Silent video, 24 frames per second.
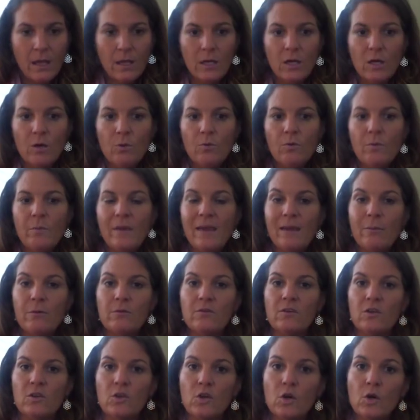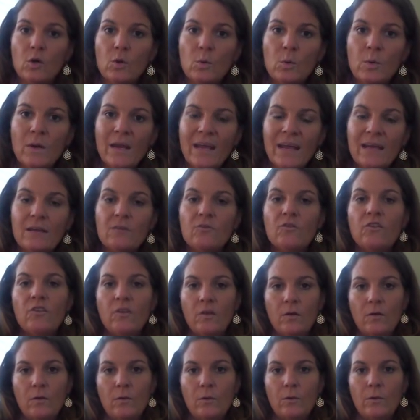you will be able to tune
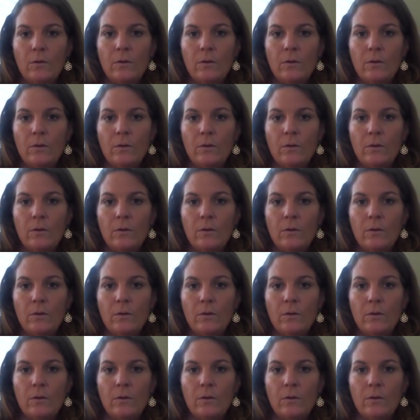into